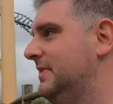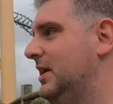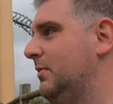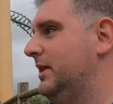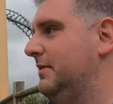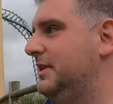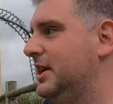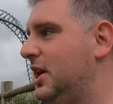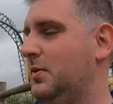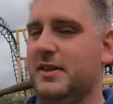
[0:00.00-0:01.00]
you know, with the, the
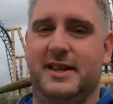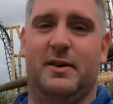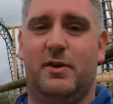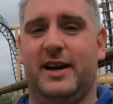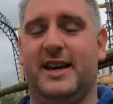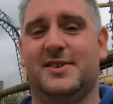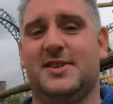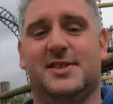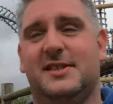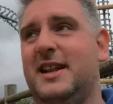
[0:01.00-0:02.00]
queue that that ride gets,
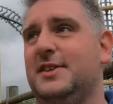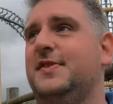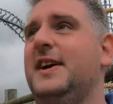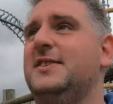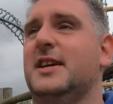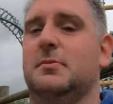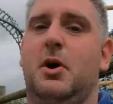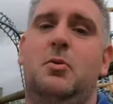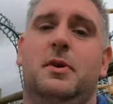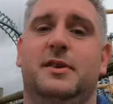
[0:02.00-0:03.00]
because let's face it, at the
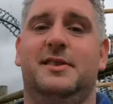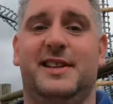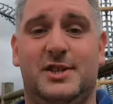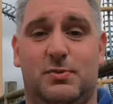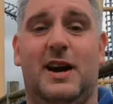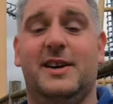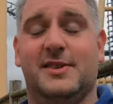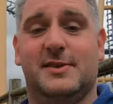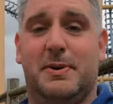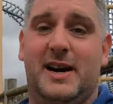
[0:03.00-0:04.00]
moment, this ride
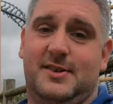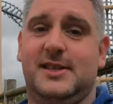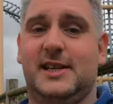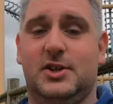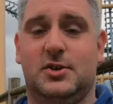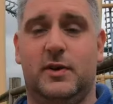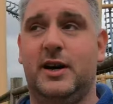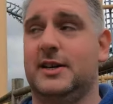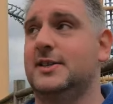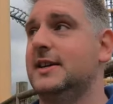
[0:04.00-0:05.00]
is the park's signature
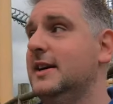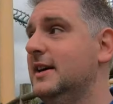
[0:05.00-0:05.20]
ride.